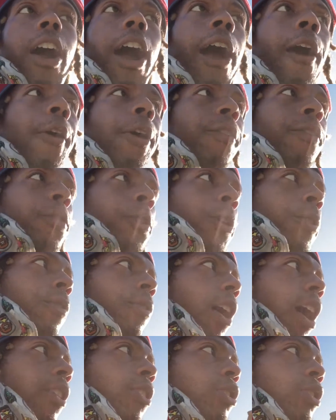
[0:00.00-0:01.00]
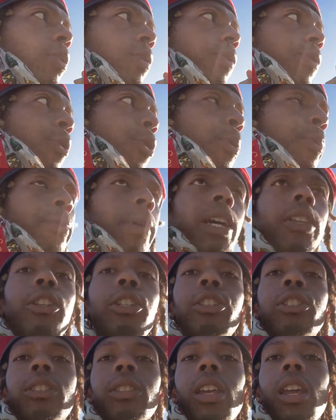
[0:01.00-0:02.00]
our forefathers and
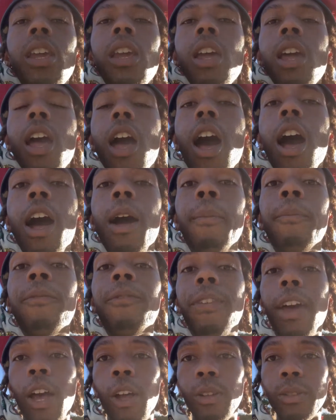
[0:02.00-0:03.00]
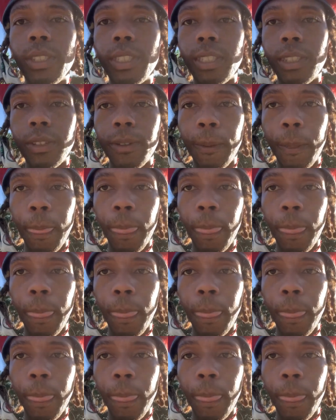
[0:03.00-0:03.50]
foremothers felt,